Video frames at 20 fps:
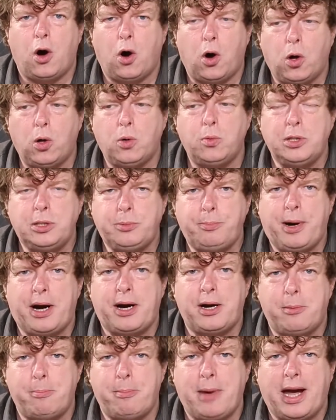always
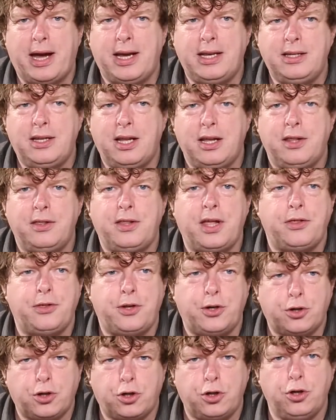bear in mind that
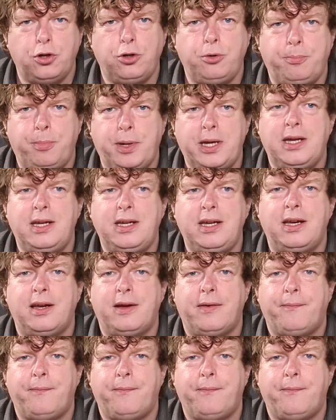there could be